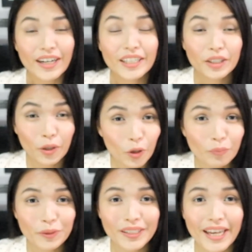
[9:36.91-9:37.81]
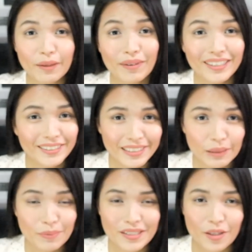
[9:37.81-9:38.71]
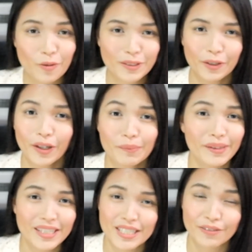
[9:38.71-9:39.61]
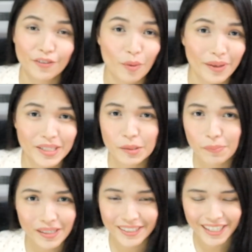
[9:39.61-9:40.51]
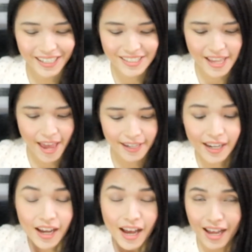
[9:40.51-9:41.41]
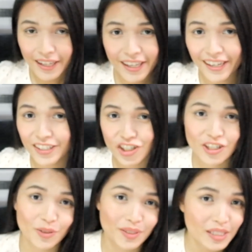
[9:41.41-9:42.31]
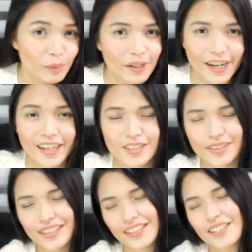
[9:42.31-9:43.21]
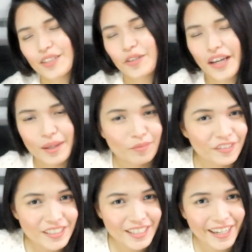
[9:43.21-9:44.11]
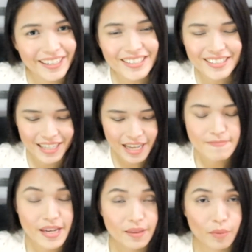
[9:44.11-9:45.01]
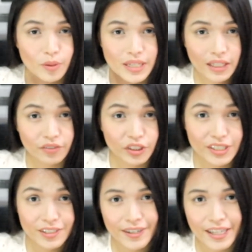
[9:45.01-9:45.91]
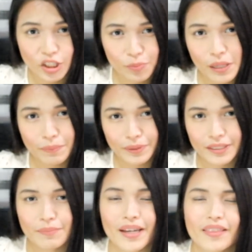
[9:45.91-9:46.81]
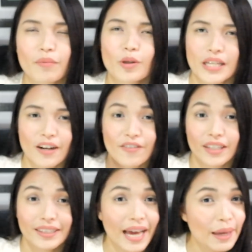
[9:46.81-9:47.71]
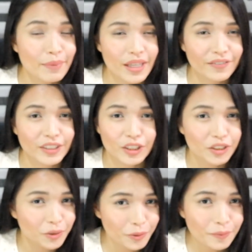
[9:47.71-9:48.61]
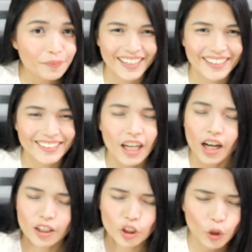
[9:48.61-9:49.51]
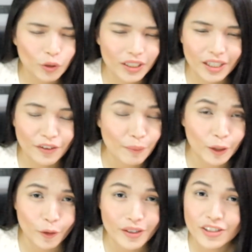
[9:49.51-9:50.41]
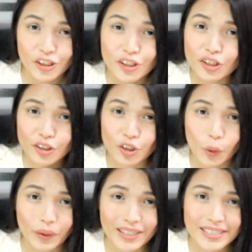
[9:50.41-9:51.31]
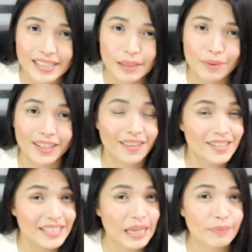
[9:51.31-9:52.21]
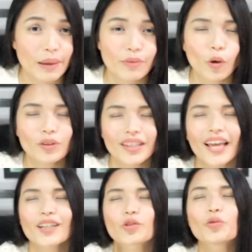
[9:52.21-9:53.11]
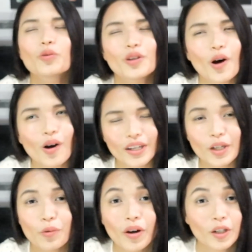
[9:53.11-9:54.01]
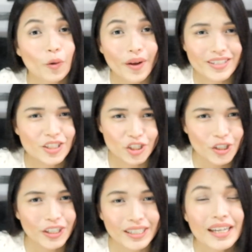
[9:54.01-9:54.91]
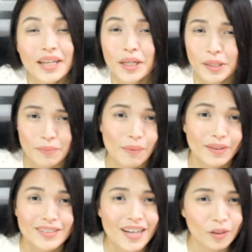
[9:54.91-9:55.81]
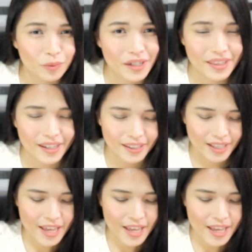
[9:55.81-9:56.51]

I hope you like my tips. Those are all based from experience, and again, just to summarize, or at least to emphasize, make the most out of your scratch paper, make the most out of the time given to you, and don't give up on questions so easily, but at the same time, don't take too long in one question. Maybe it's not worth it.